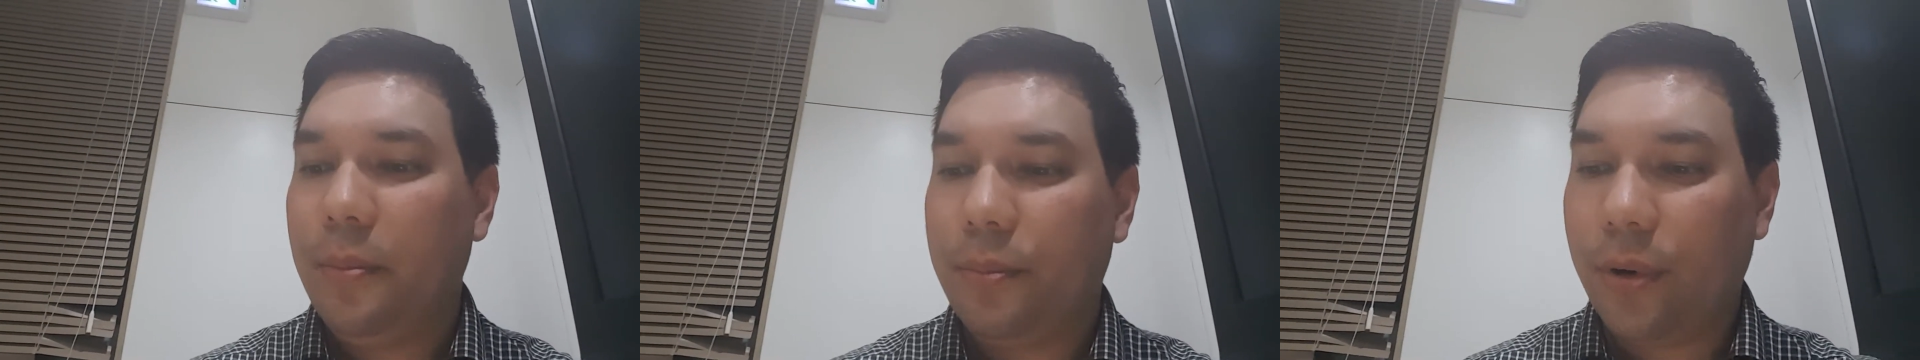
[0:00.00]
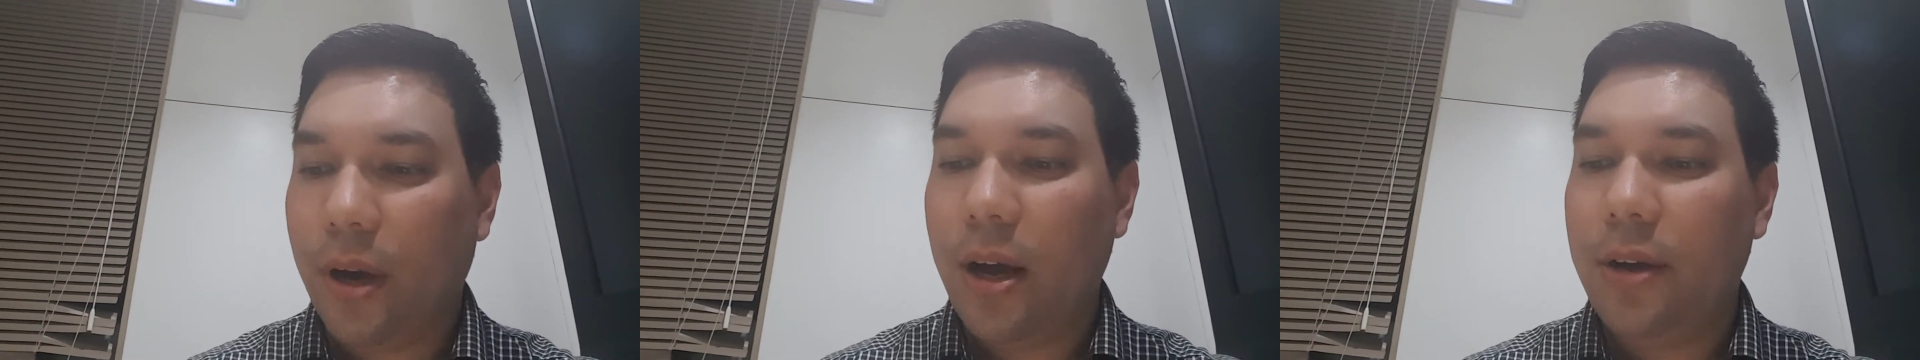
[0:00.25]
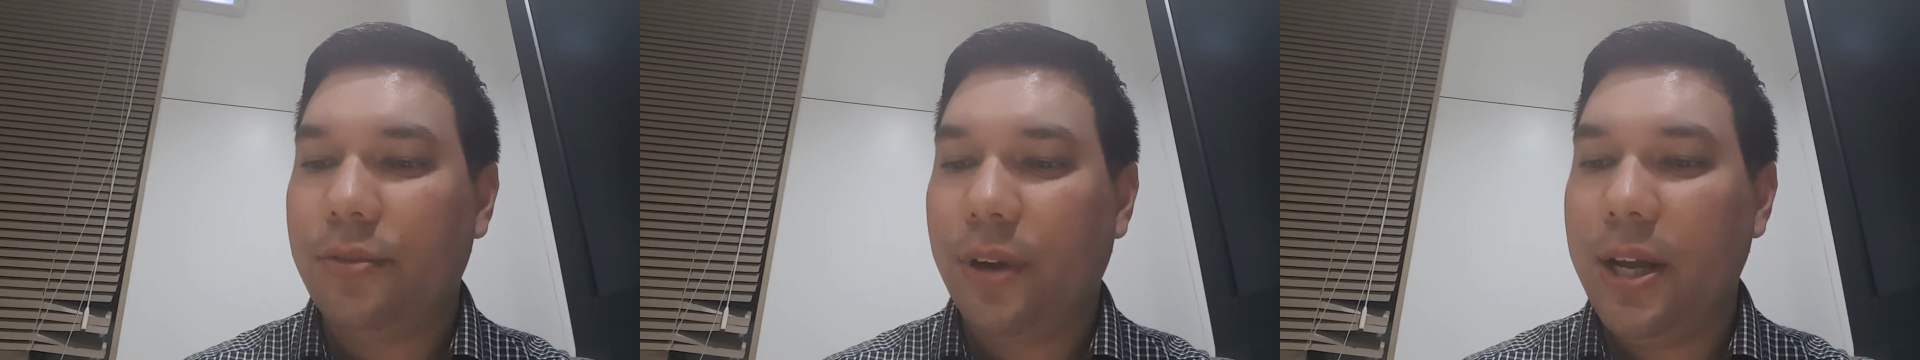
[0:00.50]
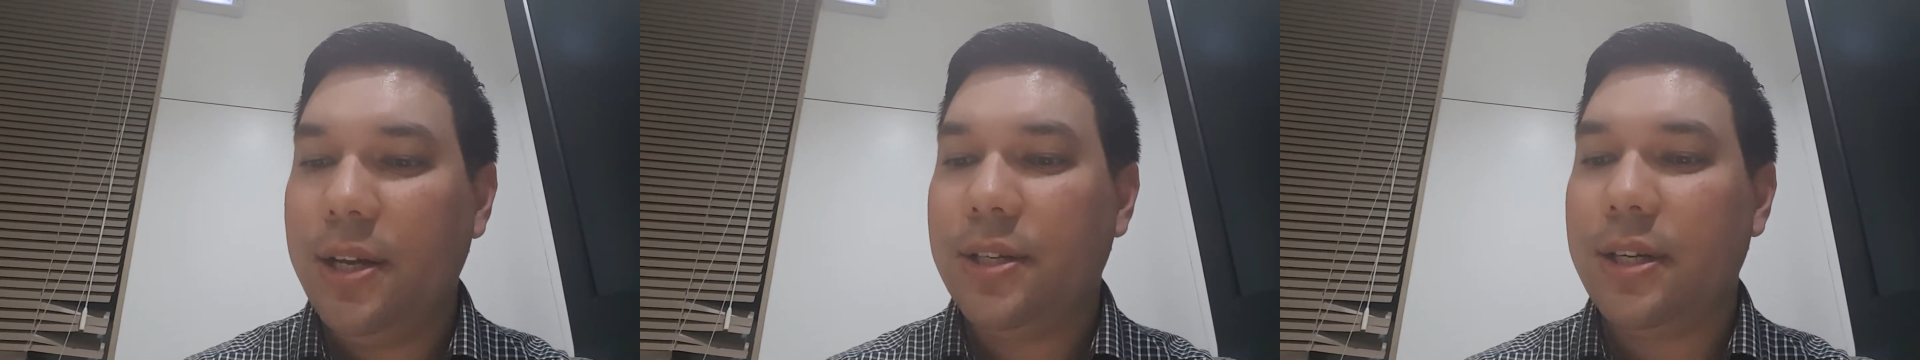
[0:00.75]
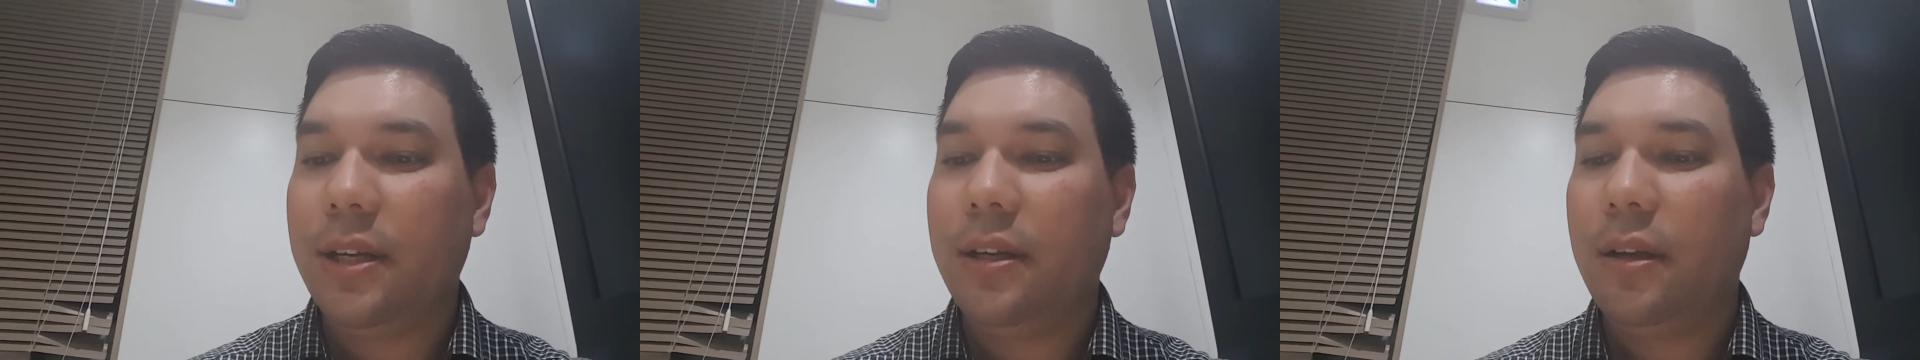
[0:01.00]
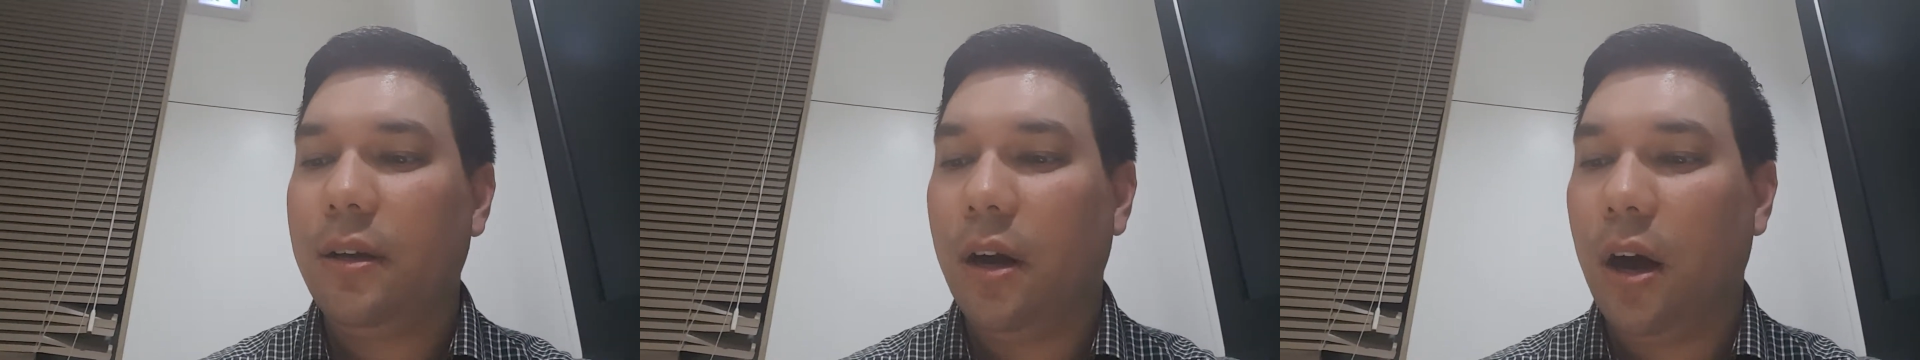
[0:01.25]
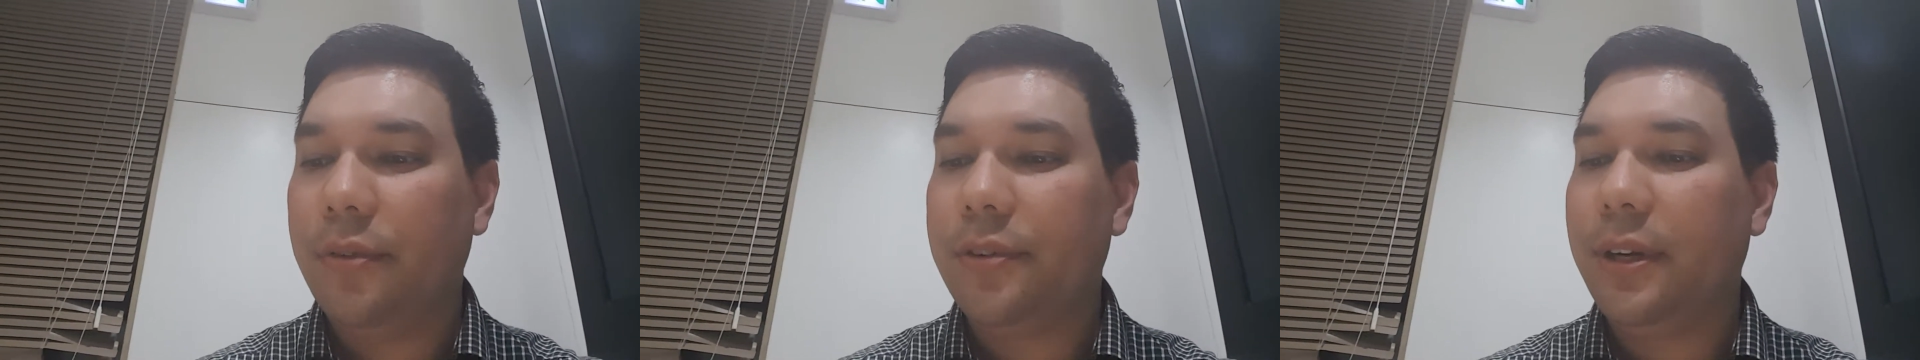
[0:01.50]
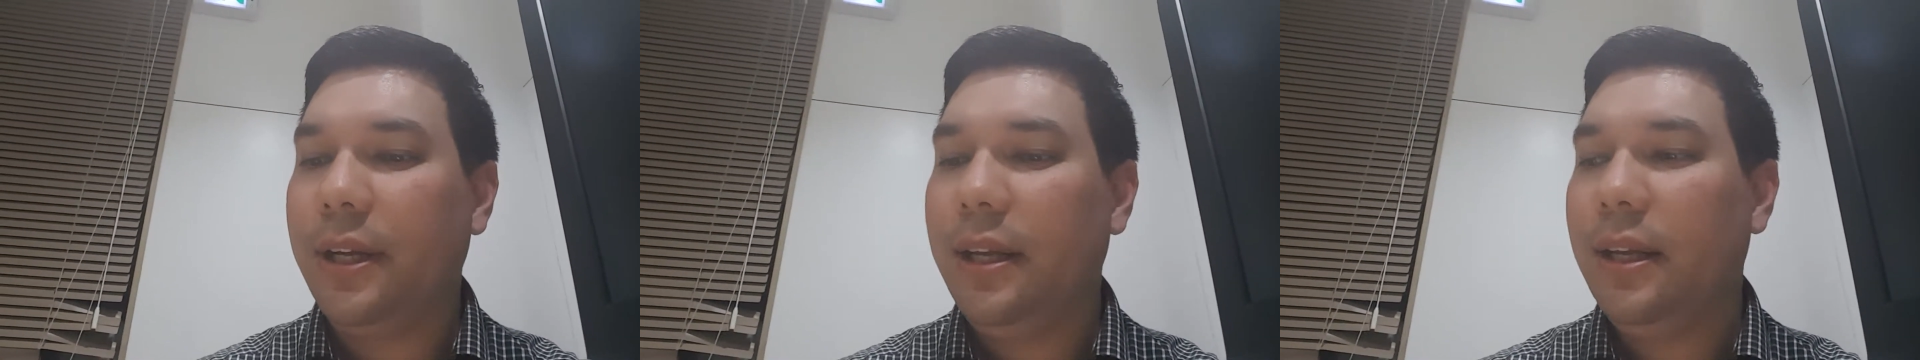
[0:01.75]
broad ranging
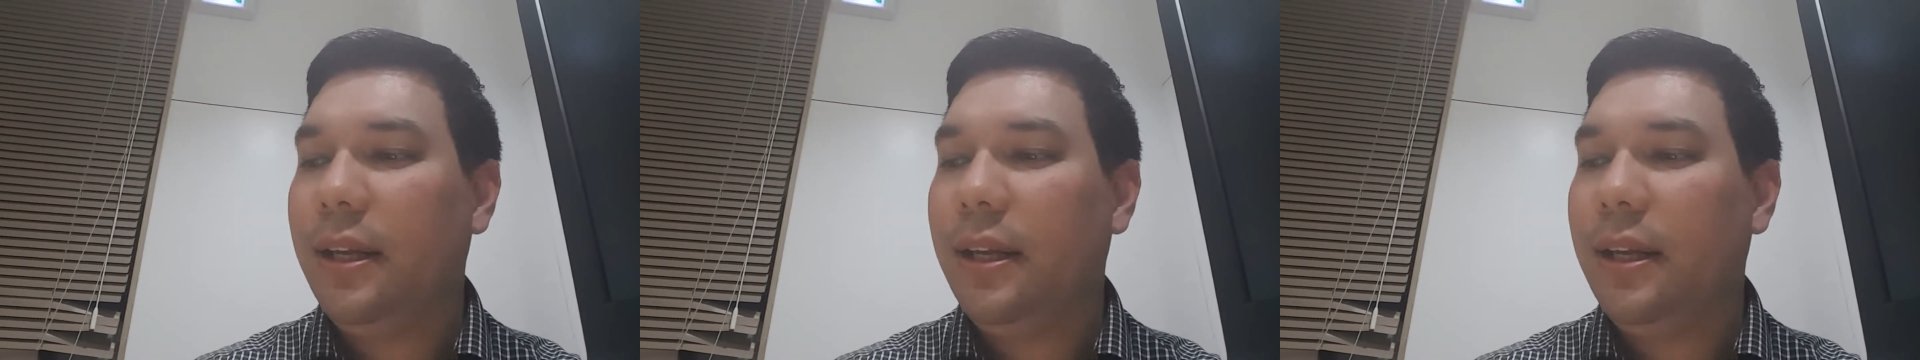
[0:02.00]
offering.